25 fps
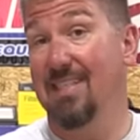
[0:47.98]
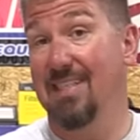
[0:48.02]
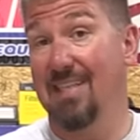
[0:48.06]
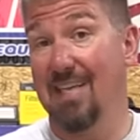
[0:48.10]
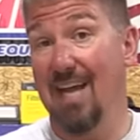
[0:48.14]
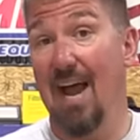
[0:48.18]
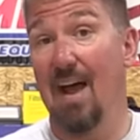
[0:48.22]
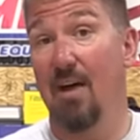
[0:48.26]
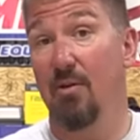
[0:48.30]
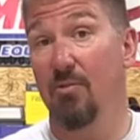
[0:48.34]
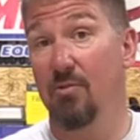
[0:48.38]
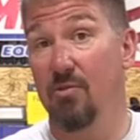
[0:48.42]

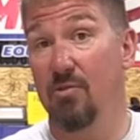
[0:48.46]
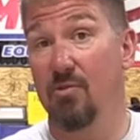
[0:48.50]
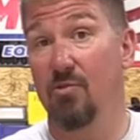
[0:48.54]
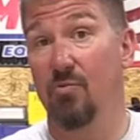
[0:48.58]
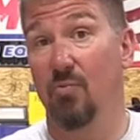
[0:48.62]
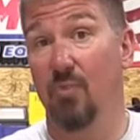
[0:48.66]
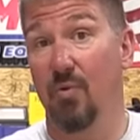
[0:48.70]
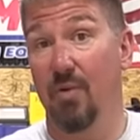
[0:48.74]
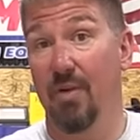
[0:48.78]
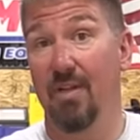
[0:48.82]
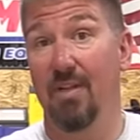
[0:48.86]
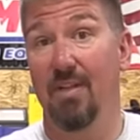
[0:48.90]
Sounds
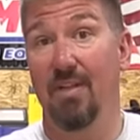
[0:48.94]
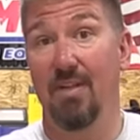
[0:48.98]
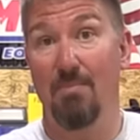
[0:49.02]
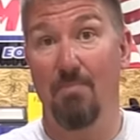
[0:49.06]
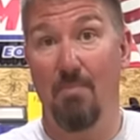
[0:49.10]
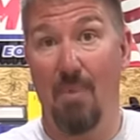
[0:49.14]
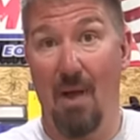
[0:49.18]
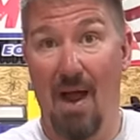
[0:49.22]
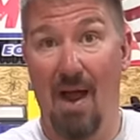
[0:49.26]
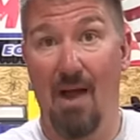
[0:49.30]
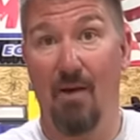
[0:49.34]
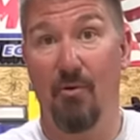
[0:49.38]
really
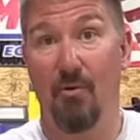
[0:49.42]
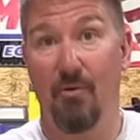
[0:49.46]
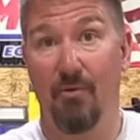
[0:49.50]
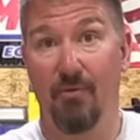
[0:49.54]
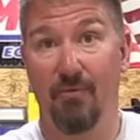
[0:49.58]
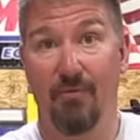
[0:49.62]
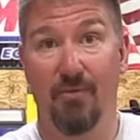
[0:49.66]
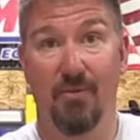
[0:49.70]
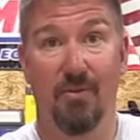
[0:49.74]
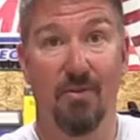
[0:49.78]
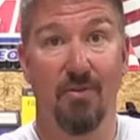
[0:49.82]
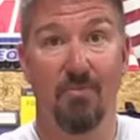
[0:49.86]

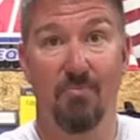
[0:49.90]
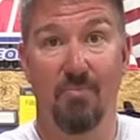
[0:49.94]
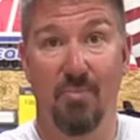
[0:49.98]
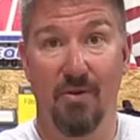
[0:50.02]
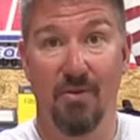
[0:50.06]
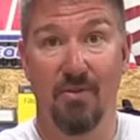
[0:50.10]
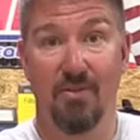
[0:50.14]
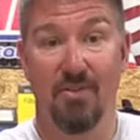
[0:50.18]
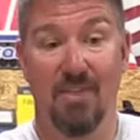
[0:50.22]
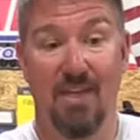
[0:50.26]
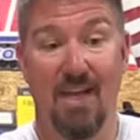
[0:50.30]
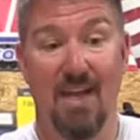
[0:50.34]
powerful
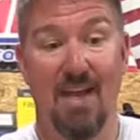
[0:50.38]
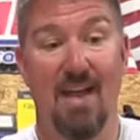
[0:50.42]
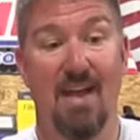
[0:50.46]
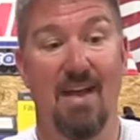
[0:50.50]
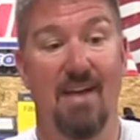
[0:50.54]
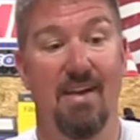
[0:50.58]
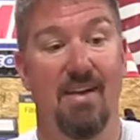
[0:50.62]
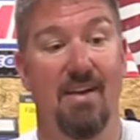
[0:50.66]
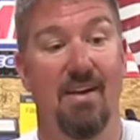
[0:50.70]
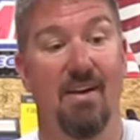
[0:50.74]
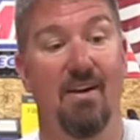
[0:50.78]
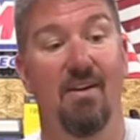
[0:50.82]
per se
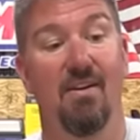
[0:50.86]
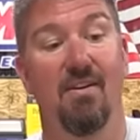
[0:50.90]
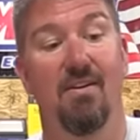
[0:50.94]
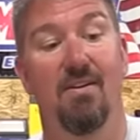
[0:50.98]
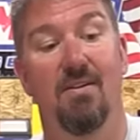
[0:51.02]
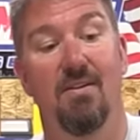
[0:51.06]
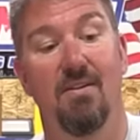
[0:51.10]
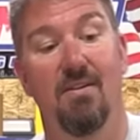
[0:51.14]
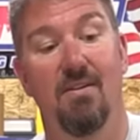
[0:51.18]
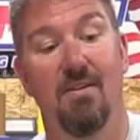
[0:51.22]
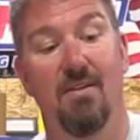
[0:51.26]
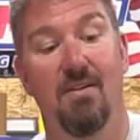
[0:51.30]
on here.
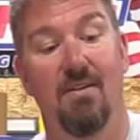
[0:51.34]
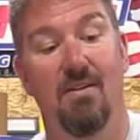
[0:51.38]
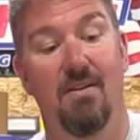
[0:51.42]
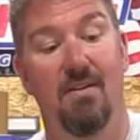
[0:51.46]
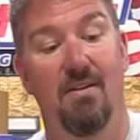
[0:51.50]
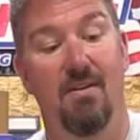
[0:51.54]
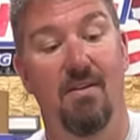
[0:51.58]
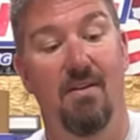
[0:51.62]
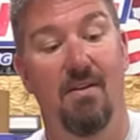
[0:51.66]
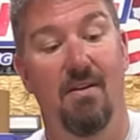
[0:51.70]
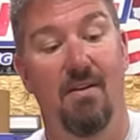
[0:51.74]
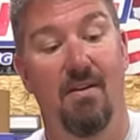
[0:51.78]

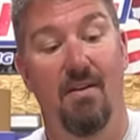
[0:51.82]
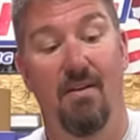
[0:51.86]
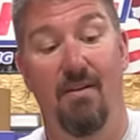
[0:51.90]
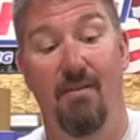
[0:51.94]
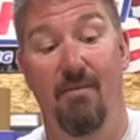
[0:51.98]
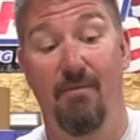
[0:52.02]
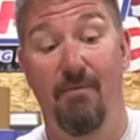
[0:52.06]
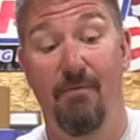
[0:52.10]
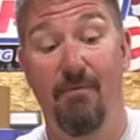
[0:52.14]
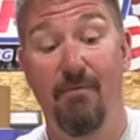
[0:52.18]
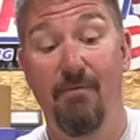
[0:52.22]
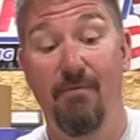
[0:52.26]

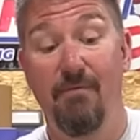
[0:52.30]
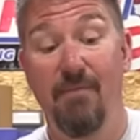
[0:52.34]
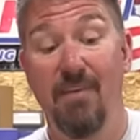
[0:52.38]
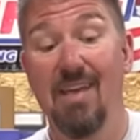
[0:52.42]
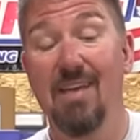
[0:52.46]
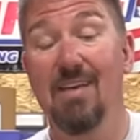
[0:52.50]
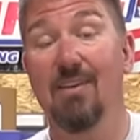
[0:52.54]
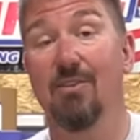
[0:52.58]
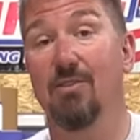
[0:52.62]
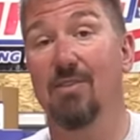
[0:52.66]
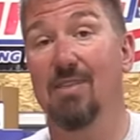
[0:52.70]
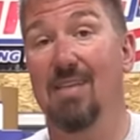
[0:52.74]

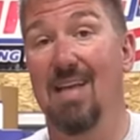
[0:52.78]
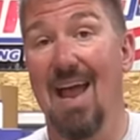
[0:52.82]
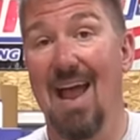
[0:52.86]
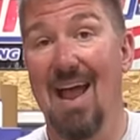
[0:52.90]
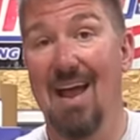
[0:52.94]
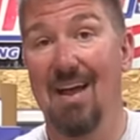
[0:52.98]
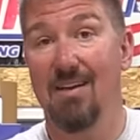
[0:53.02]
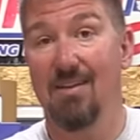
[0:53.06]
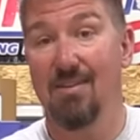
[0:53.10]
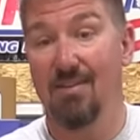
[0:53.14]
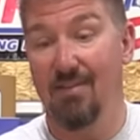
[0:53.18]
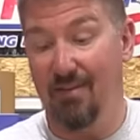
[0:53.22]
Feels
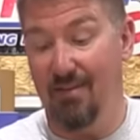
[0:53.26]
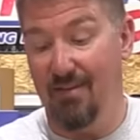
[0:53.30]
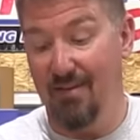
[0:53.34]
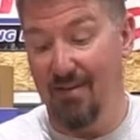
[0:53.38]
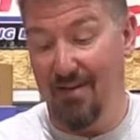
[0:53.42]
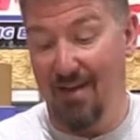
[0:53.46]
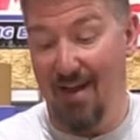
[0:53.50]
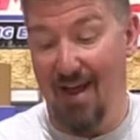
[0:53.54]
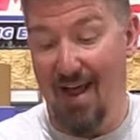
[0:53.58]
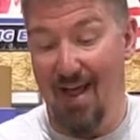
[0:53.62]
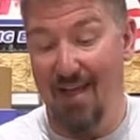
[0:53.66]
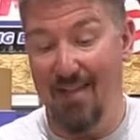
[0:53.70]

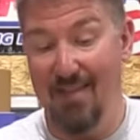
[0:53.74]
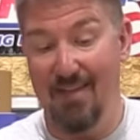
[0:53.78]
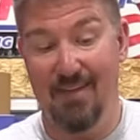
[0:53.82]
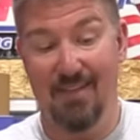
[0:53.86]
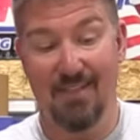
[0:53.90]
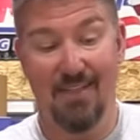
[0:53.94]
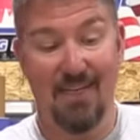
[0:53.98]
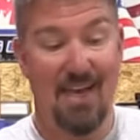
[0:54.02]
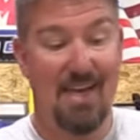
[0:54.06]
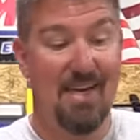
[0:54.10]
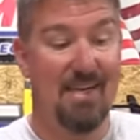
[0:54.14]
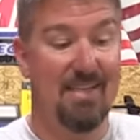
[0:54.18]
excellent on
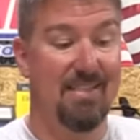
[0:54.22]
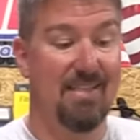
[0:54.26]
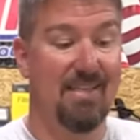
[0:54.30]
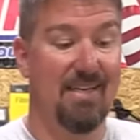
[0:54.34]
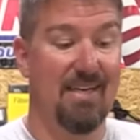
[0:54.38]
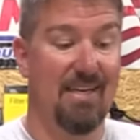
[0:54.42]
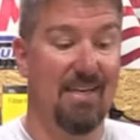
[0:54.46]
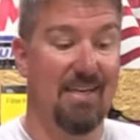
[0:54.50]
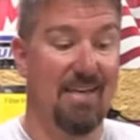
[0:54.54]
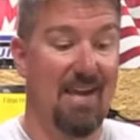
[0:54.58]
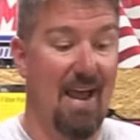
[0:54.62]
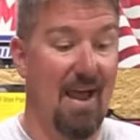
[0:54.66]
this A
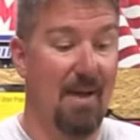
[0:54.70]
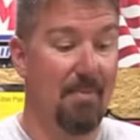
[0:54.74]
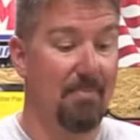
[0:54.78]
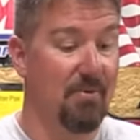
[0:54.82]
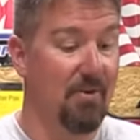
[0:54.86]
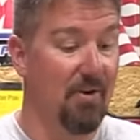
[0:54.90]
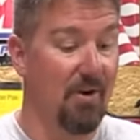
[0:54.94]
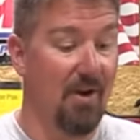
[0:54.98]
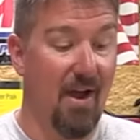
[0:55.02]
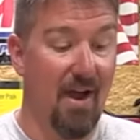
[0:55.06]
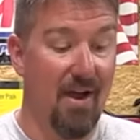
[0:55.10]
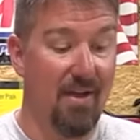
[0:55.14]
C
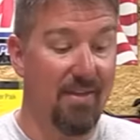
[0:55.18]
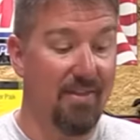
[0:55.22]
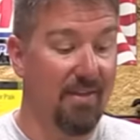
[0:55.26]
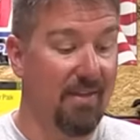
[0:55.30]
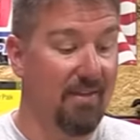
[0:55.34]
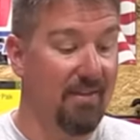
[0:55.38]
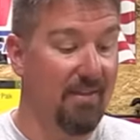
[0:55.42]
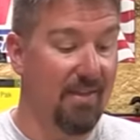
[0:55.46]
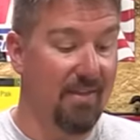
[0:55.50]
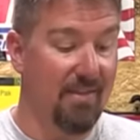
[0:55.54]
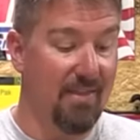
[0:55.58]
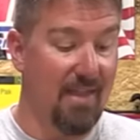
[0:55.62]
adapter. I
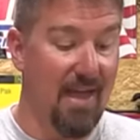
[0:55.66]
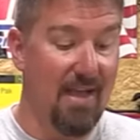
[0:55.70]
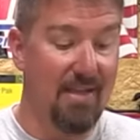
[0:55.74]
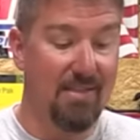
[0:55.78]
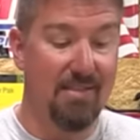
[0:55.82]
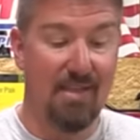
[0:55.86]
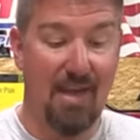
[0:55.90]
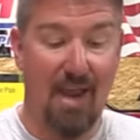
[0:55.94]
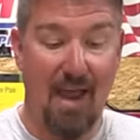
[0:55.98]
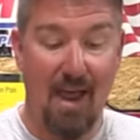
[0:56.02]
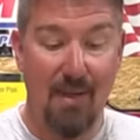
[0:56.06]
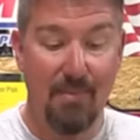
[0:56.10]
think that
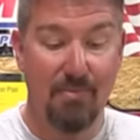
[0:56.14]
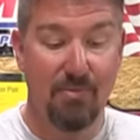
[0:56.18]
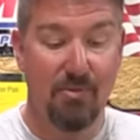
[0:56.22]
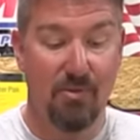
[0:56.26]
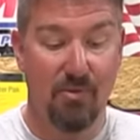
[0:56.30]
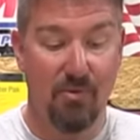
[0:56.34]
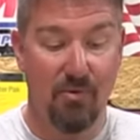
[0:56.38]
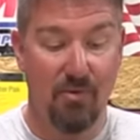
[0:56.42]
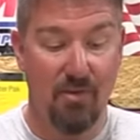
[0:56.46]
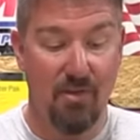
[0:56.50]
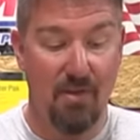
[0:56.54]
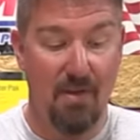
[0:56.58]
that's
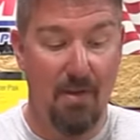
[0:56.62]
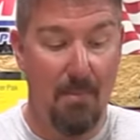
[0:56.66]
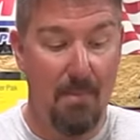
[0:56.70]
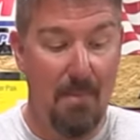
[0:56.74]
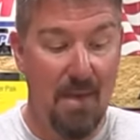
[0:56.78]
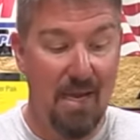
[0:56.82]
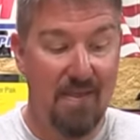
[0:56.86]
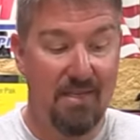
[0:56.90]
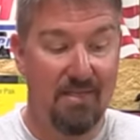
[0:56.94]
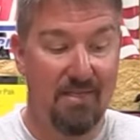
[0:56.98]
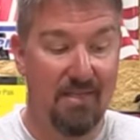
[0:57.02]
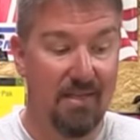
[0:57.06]
absolutely
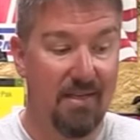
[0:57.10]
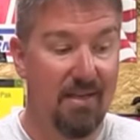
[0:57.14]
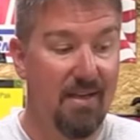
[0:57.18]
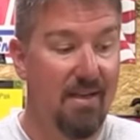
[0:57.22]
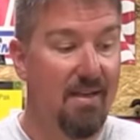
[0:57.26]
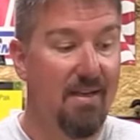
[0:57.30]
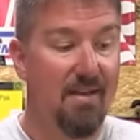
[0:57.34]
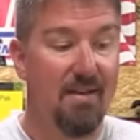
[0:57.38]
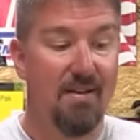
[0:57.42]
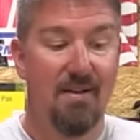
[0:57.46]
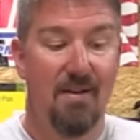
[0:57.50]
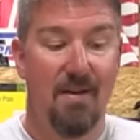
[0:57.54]
amazing,
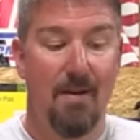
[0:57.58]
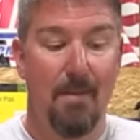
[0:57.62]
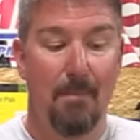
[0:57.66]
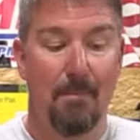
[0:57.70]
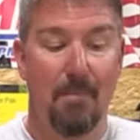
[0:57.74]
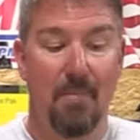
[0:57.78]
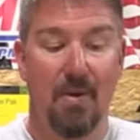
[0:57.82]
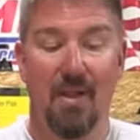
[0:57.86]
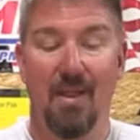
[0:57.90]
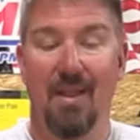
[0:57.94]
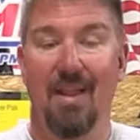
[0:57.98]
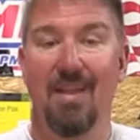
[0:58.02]

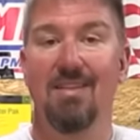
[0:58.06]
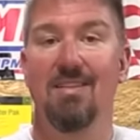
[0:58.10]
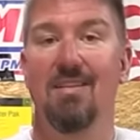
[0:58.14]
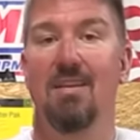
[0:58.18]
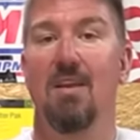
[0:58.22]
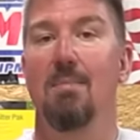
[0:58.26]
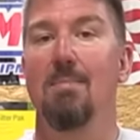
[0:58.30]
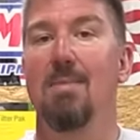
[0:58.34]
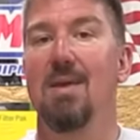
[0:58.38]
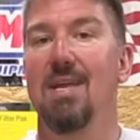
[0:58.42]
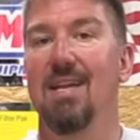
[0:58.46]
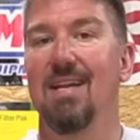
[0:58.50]
but let's
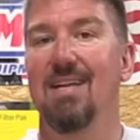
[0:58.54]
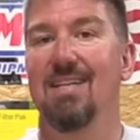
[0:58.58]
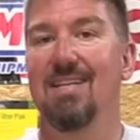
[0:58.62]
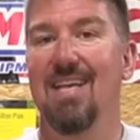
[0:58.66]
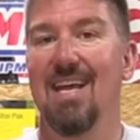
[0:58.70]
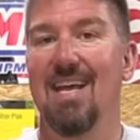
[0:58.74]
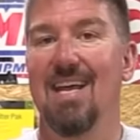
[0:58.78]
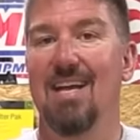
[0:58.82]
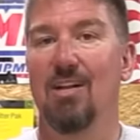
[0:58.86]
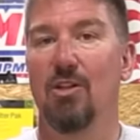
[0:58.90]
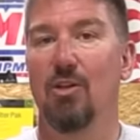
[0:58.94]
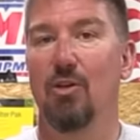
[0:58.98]
come in and
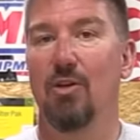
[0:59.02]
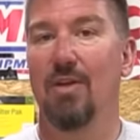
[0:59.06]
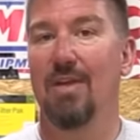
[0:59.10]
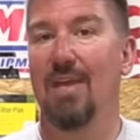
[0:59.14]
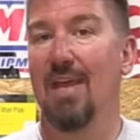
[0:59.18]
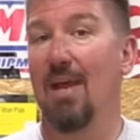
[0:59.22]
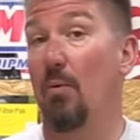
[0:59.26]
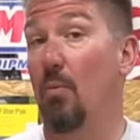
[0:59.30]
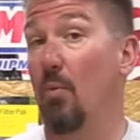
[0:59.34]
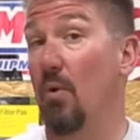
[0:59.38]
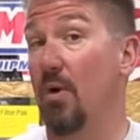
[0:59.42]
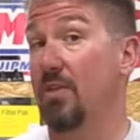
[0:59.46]
take a look
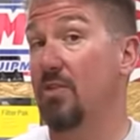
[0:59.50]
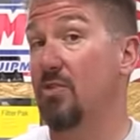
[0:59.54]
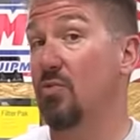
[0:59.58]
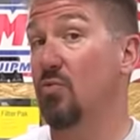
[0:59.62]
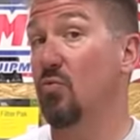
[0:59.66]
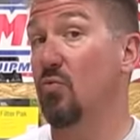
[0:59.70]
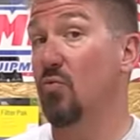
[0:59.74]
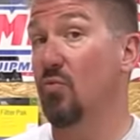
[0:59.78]
at what's